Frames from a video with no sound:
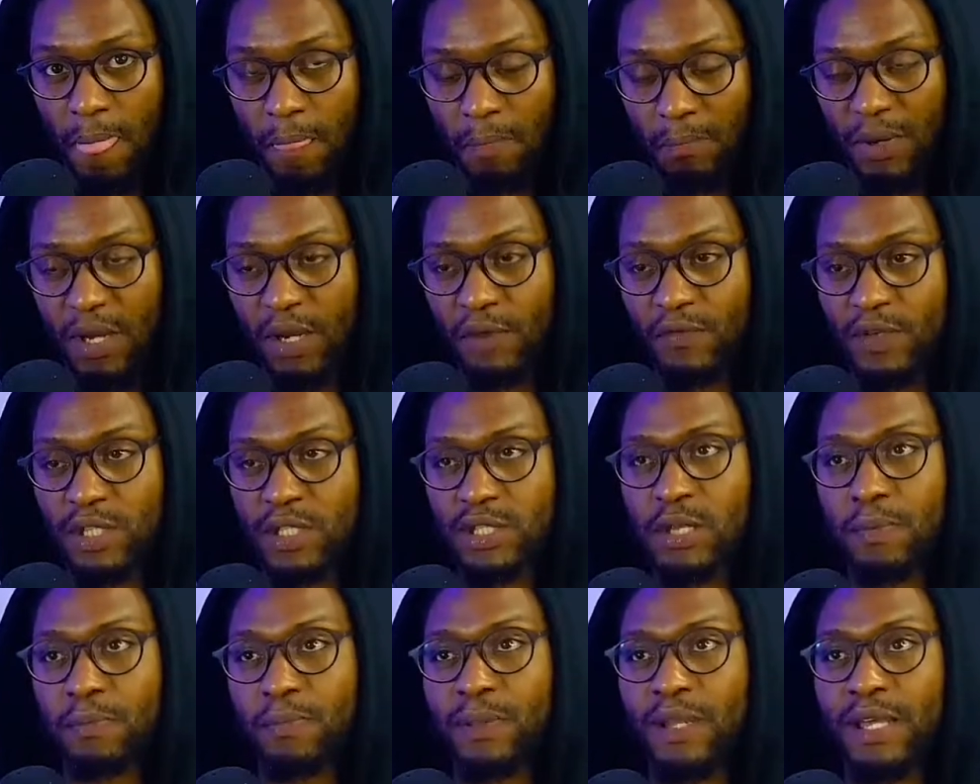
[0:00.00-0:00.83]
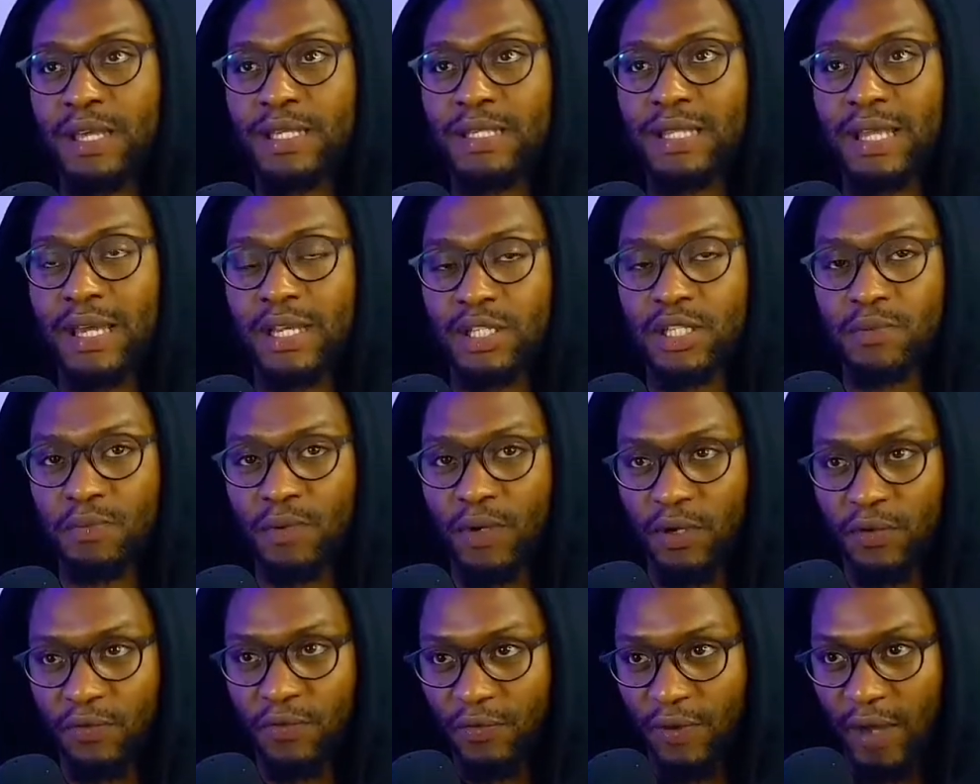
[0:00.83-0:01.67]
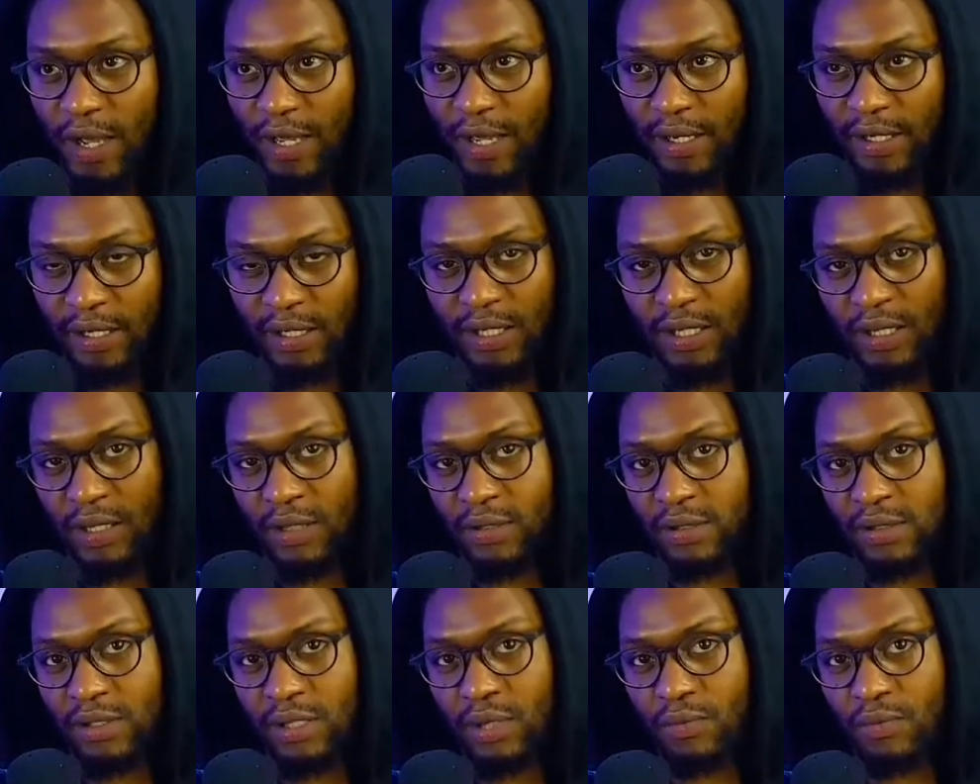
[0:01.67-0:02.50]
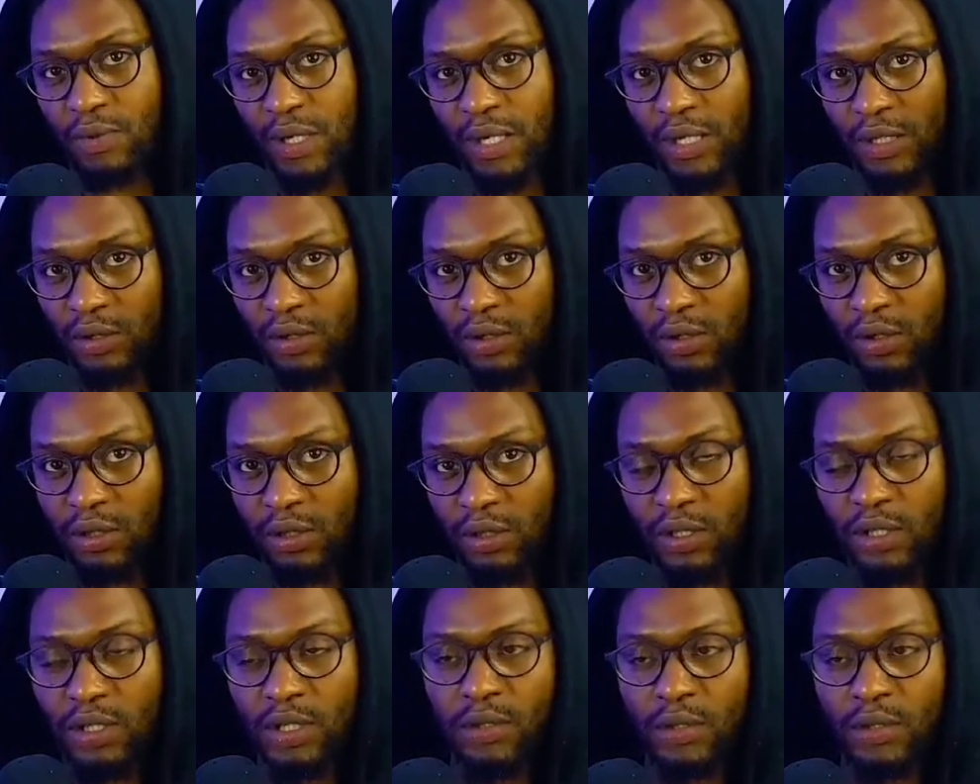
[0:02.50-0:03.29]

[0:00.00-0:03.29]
But if it is a place like Spotify, yeah, then we can talk.